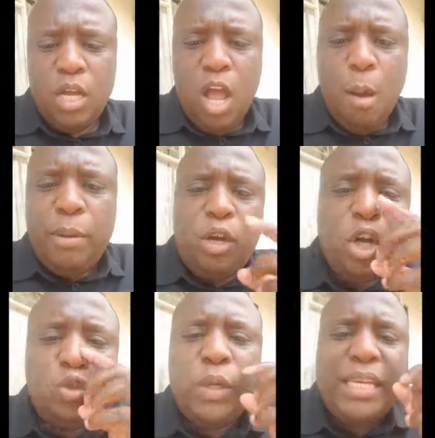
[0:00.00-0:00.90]

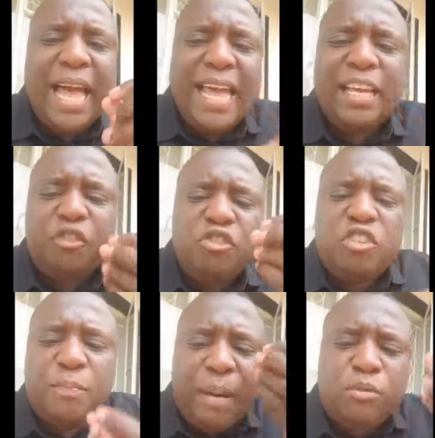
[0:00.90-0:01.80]
Because we like
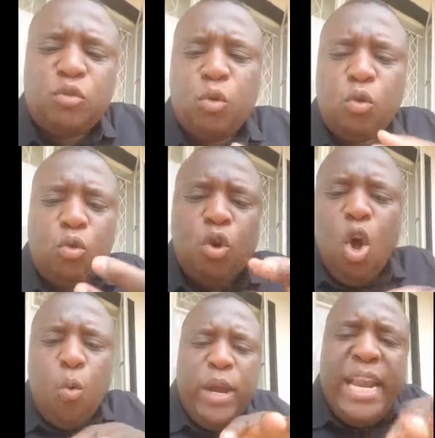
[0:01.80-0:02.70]
Jinjepam Soro,
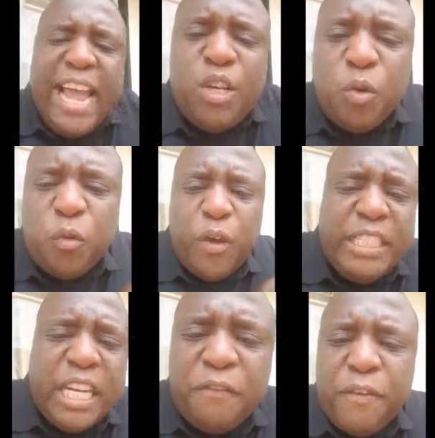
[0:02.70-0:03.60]
we like to
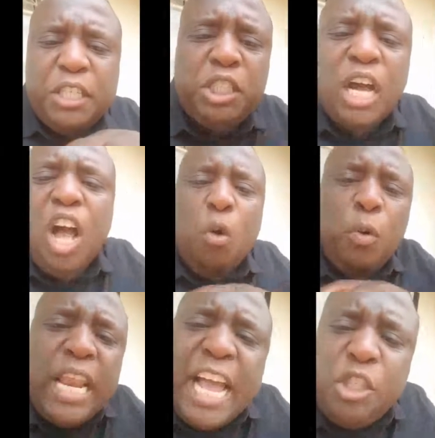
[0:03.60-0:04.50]
feja,
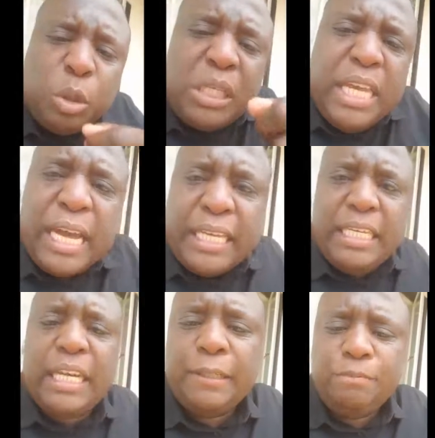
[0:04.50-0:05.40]
we like to
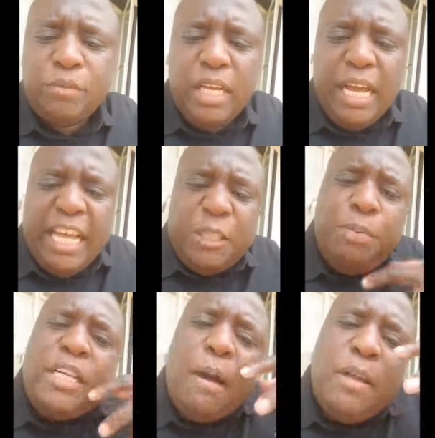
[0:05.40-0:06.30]
kia. It's
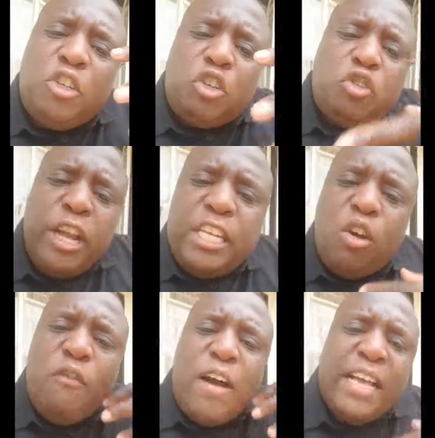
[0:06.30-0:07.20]
become a
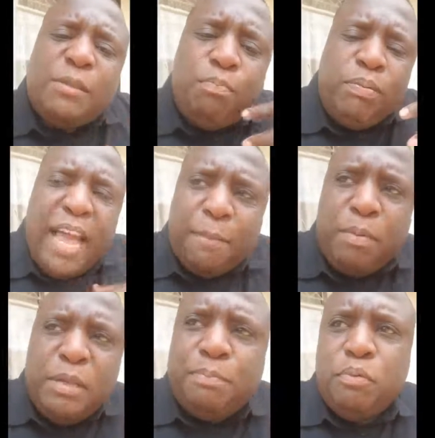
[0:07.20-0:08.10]
trait of us black
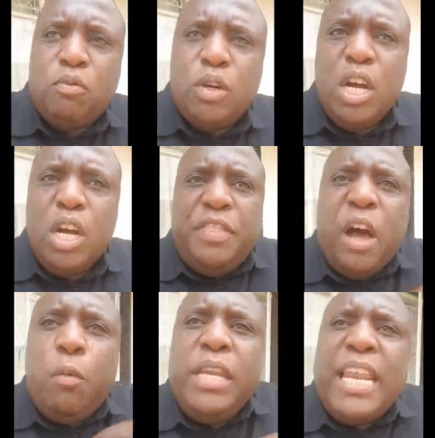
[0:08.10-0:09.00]
people
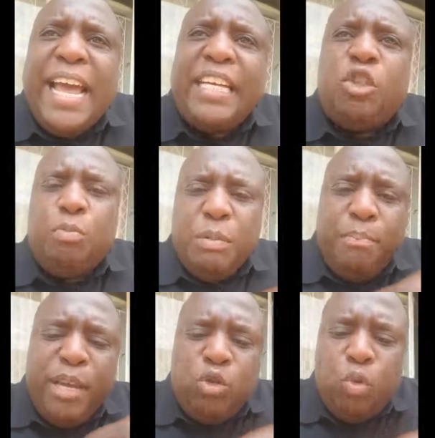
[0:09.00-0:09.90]
that we like to be
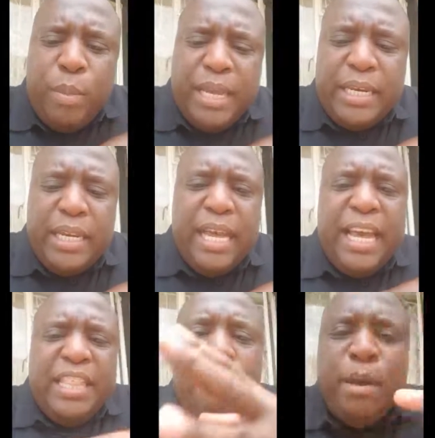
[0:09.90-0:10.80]
middlemen
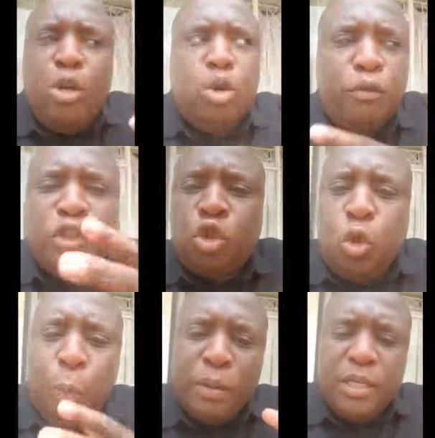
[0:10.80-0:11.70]
in the middle of
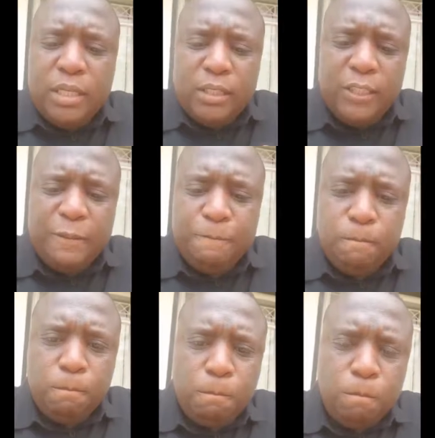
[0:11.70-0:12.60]
stupidness.
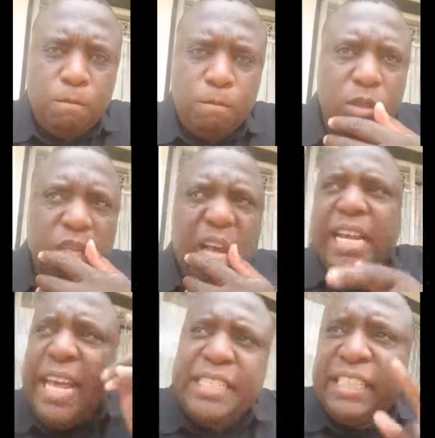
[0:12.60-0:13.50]

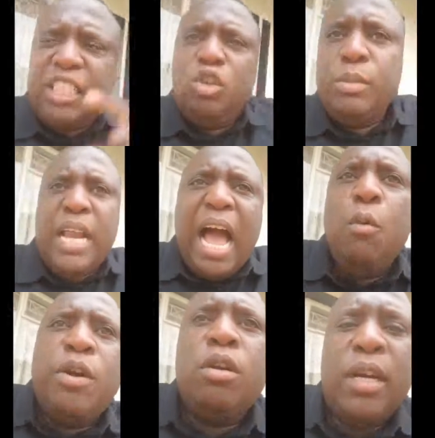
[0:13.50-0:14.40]
Ladies and gentlemen,
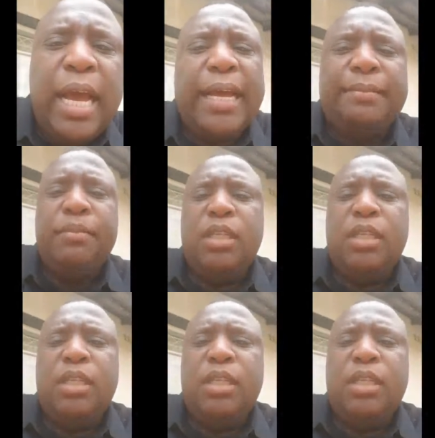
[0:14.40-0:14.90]
I went online